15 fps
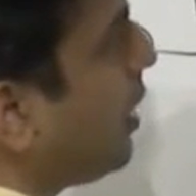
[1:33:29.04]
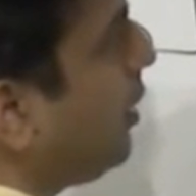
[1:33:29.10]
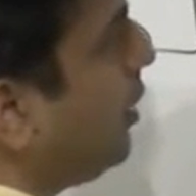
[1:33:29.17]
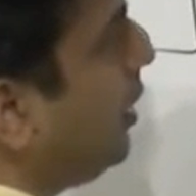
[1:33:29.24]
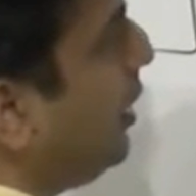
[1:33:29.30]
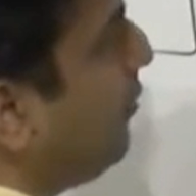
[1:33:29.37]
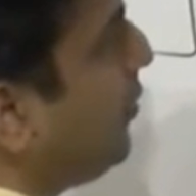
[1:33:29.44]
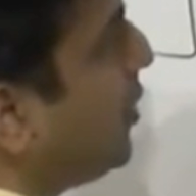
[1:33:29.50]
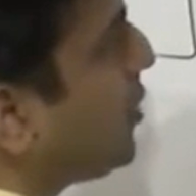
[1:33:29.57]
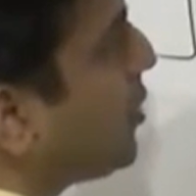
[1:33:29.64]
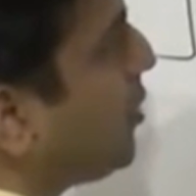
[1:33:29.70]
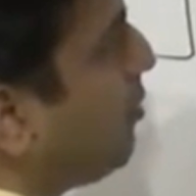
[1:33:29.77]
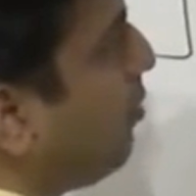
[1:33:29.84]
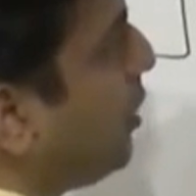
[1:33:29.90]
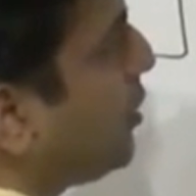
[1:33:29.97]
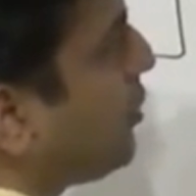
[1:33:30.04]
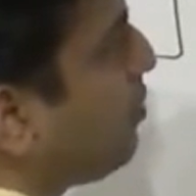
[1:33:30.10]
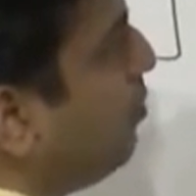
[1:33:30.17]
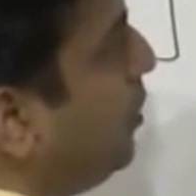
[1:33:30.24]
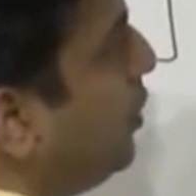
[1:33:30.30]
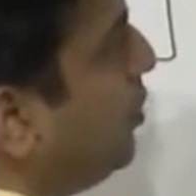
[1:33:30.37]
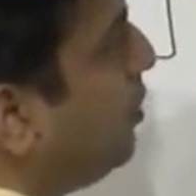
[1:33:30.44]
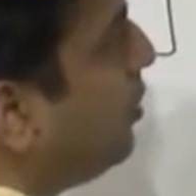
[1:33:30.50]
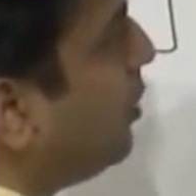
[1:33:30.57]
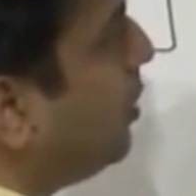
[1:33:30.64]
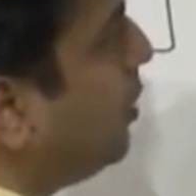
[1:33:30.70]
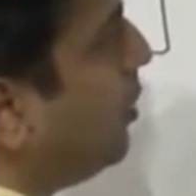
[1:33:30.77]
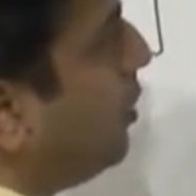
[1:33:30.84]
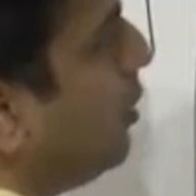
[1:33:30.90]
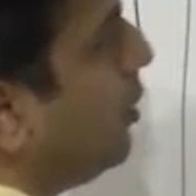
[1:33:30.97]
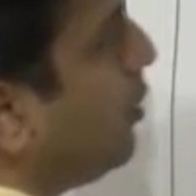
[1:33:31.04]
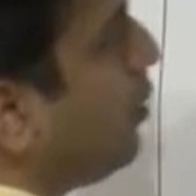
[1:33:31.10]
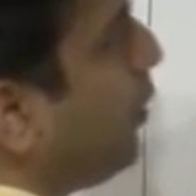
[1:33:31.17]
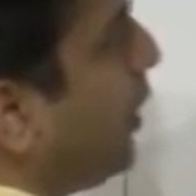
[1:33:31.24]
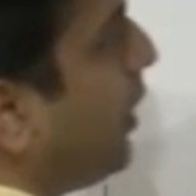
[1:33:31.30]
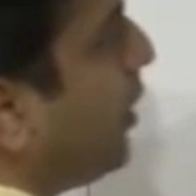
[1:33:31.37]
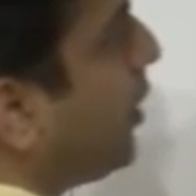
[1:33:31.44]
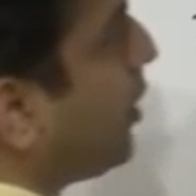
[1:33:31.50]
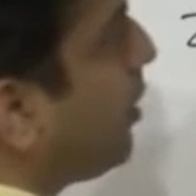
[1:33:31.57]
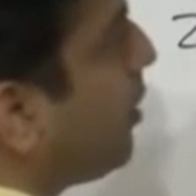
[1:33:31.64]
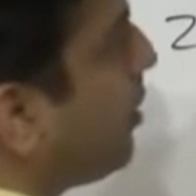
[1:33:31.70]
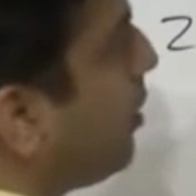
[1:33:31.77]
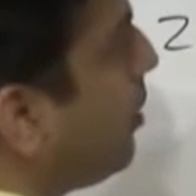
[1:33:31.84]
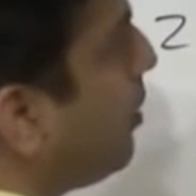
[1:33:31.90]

standard deviation plus mu, where